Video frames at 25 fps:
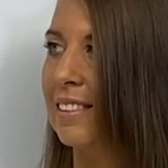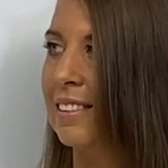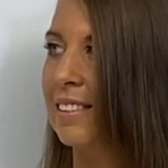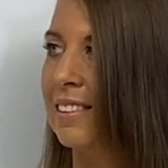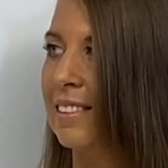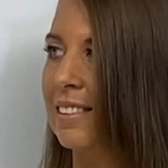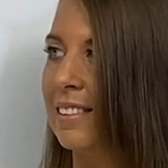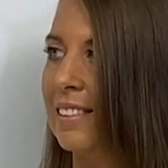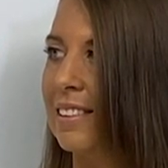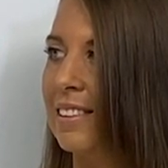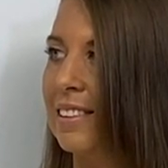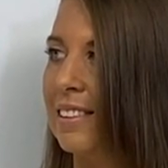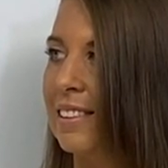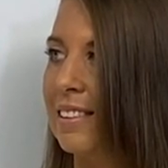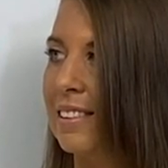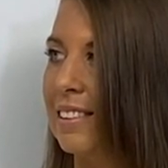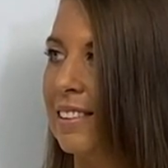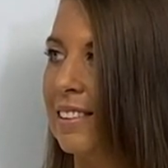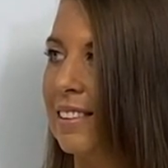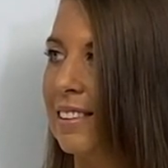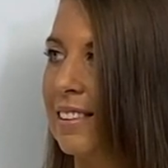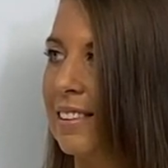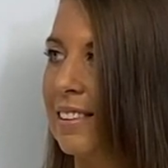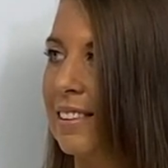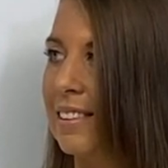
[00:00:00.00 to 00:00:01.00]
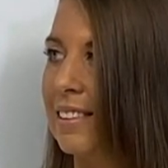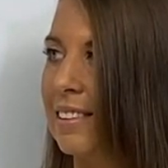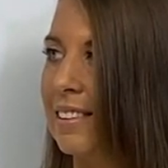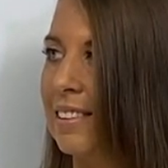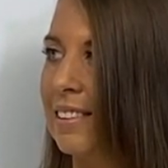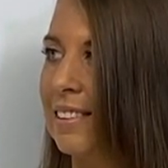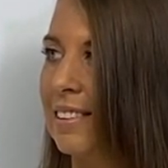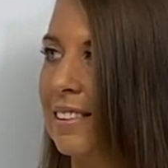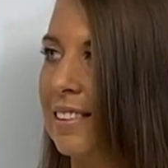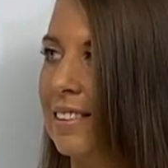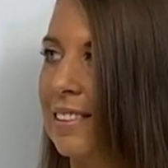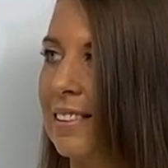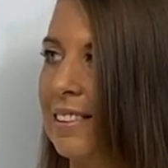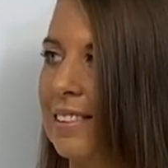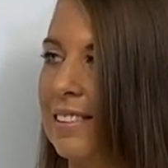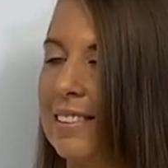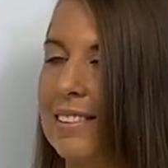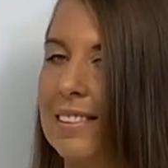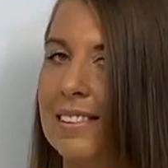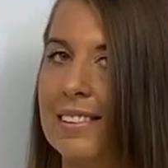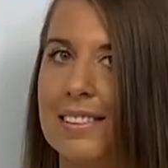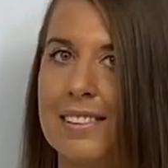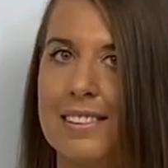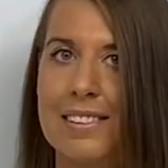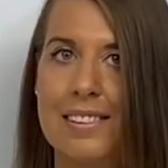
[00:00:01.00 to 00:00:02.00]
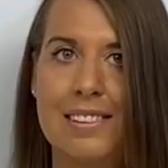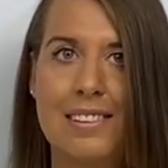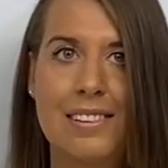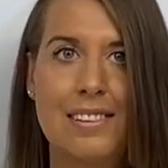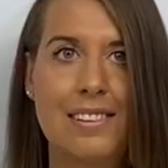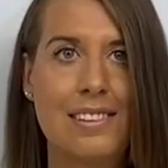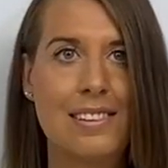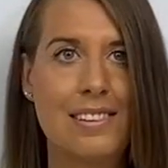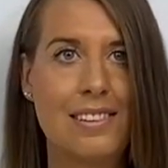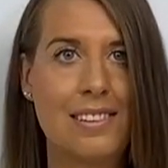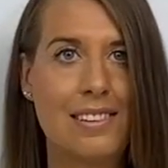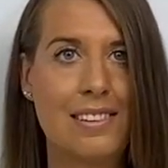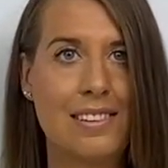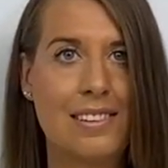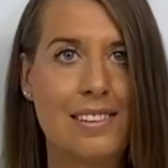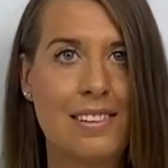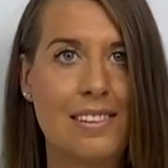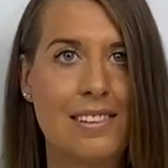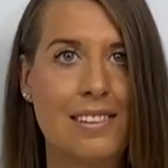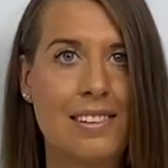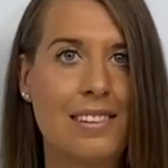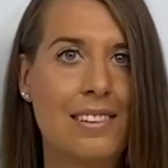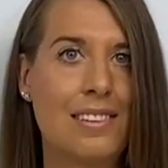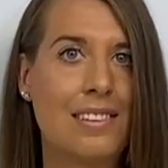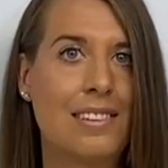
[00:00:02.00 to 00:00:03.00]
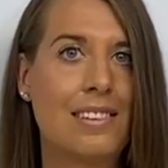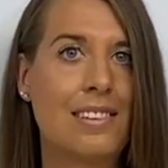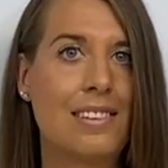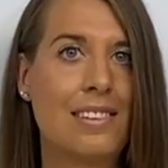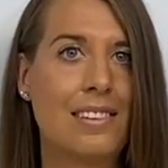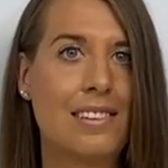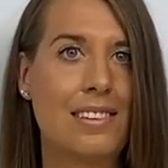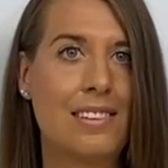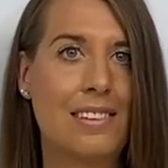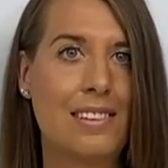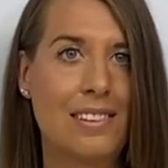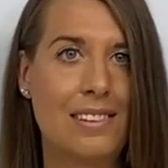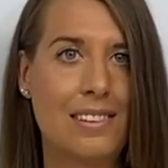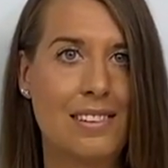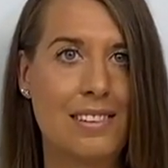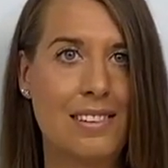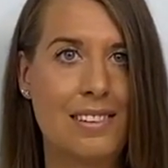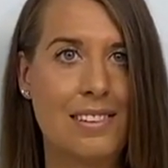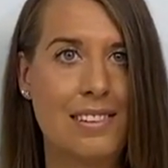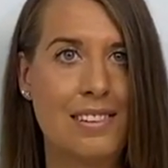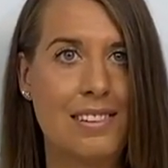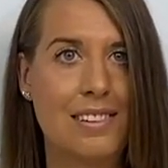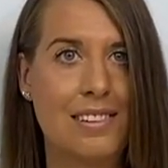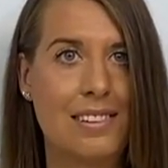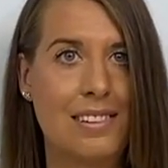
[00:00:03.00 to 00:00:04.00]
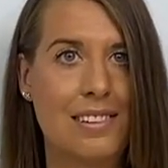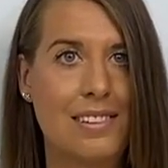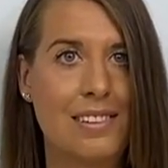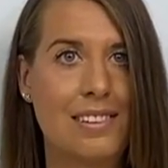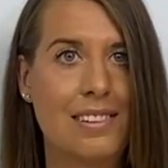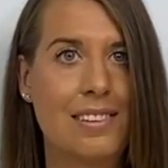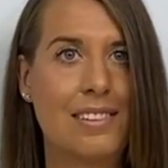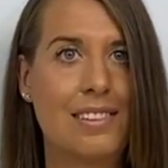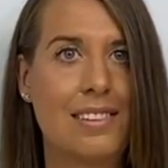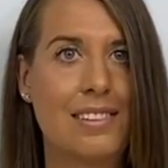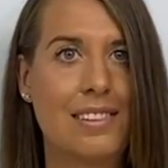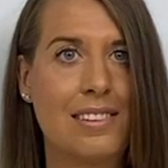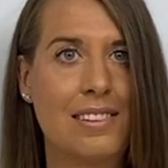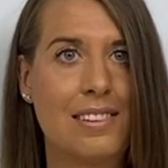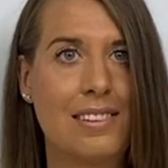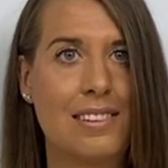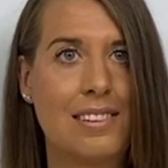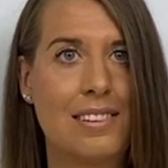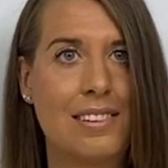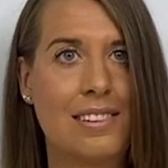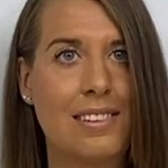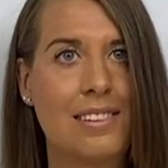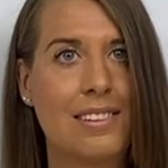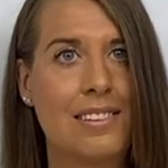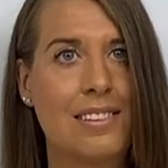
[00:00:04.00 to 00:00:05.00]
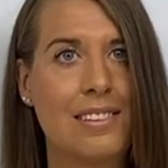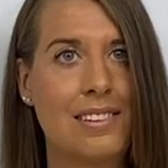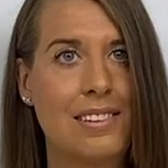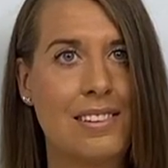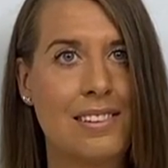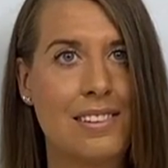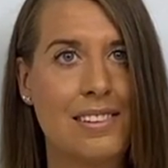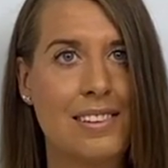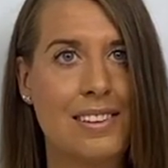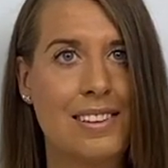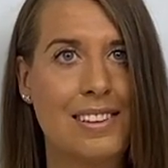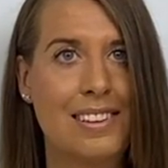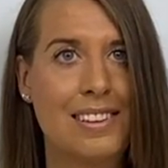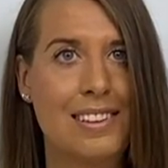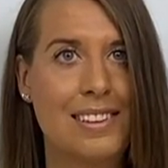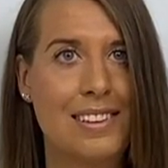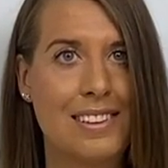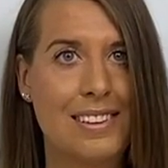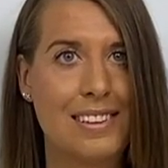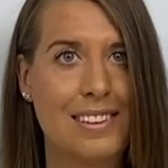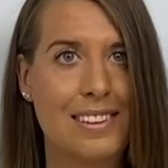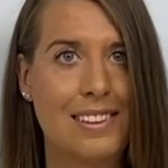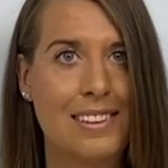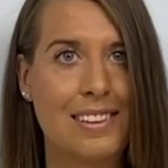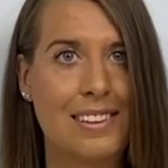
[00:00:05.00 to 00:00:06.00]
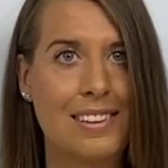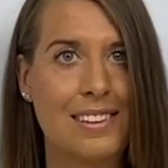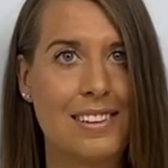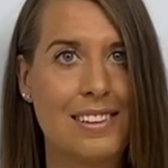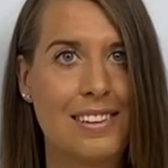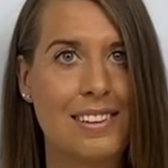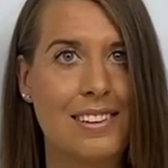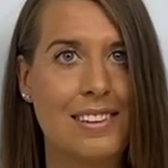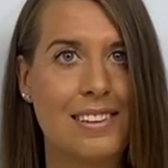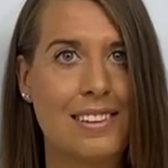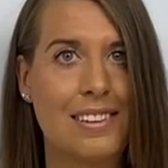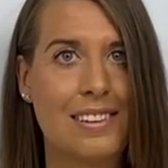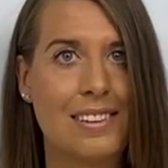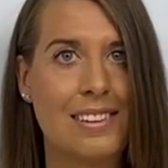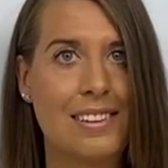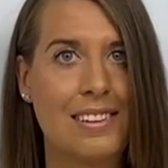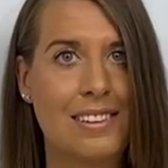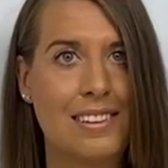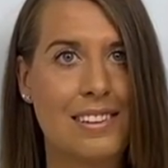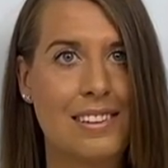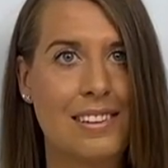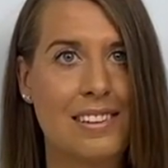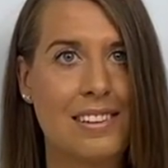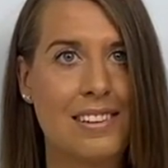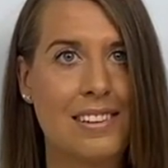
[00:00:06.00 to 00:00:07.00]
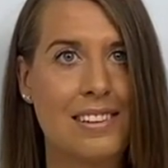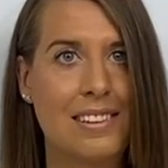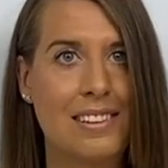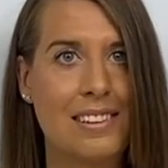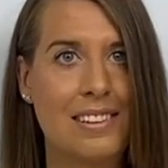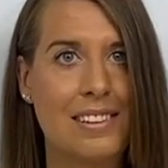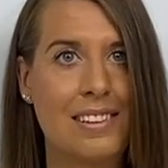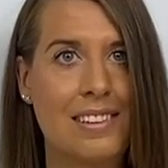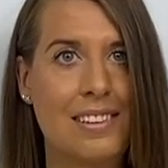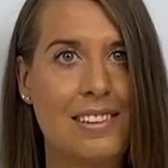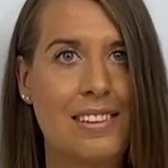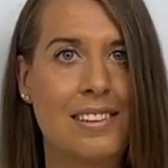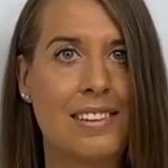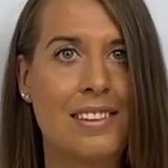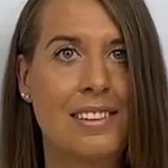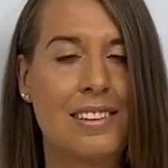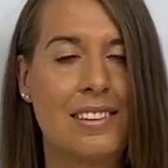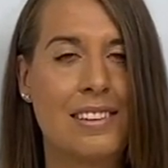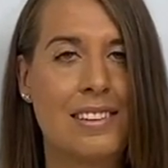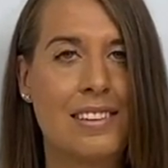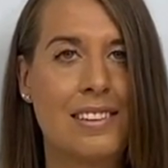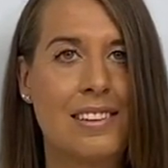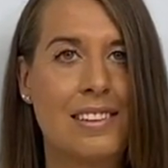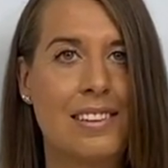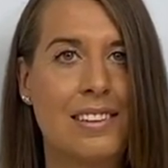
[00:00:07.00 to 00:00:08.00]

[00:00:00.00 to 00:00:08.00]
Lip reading: (not speaking)